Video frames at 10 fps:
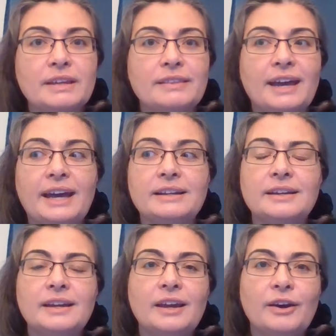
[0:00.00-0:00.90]
that
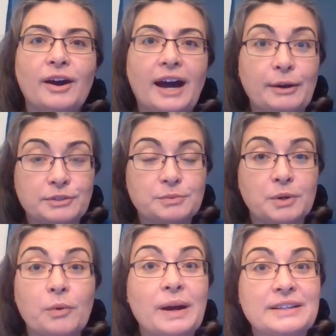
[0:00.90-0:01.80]
I was
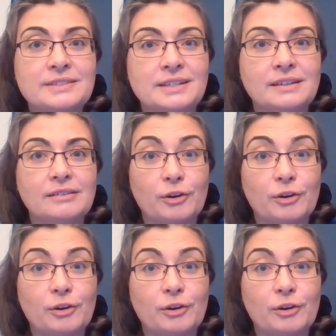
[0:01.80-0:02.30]
requesting